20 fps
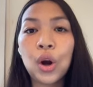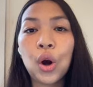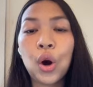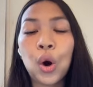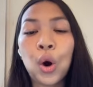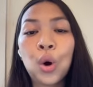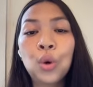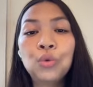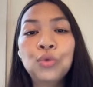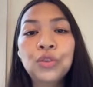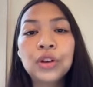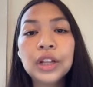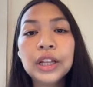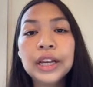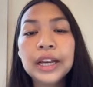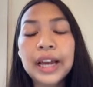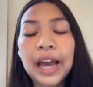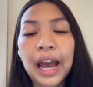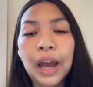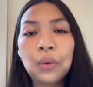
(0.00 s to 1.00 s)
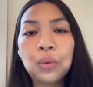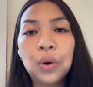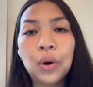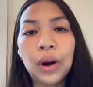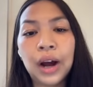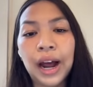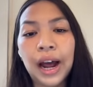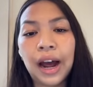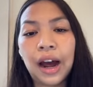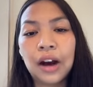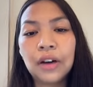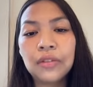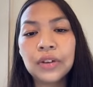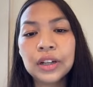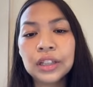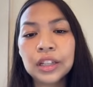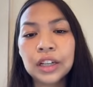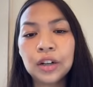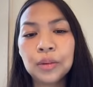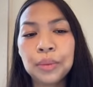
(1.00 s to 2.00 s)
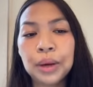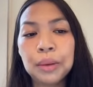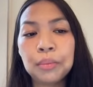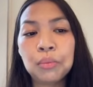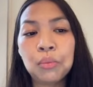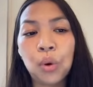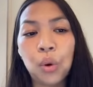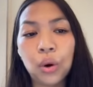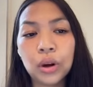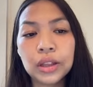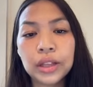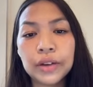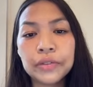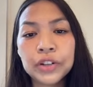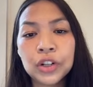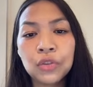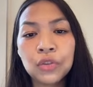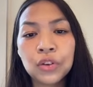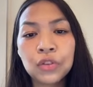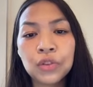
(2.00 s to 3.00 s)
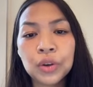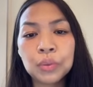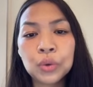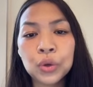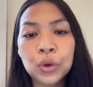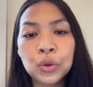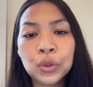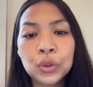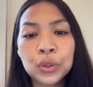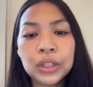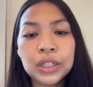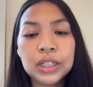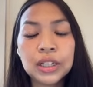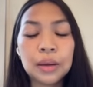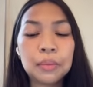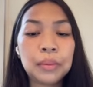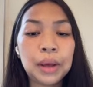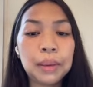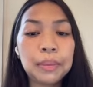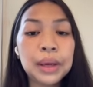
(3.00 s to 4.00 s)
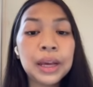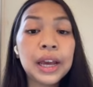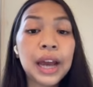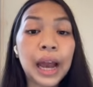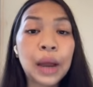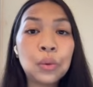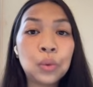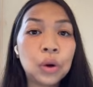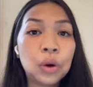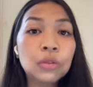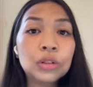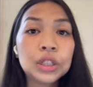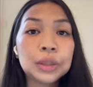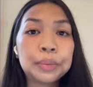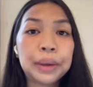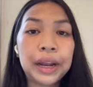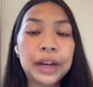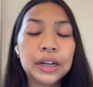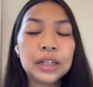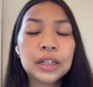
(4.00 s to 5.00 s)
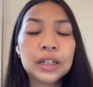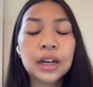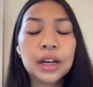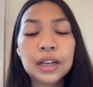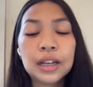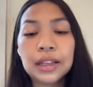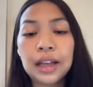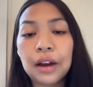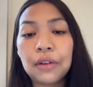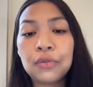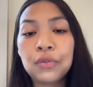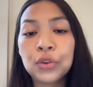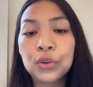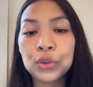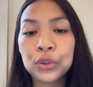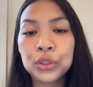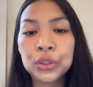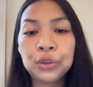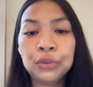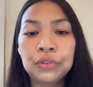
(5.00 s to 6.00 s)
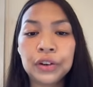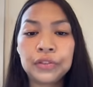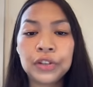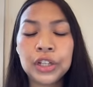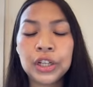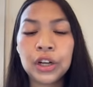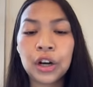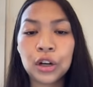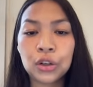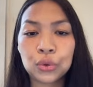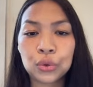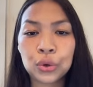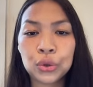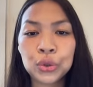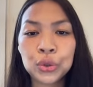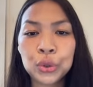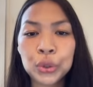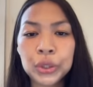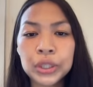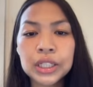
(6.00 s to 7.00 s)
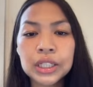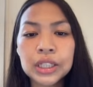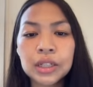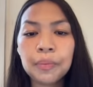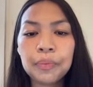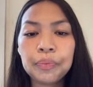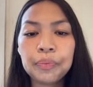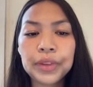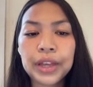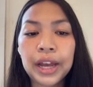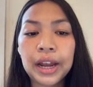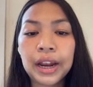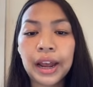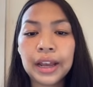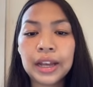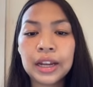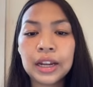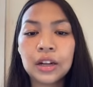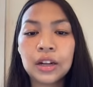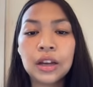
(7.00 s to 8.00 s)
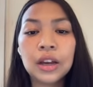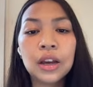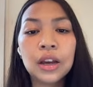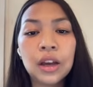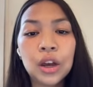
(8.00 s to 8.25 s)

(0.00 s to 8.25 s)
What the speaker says: Hopefully, I will have a little bit more left over from groceries, and maybe I won't spend that full $250 on groceries, and I can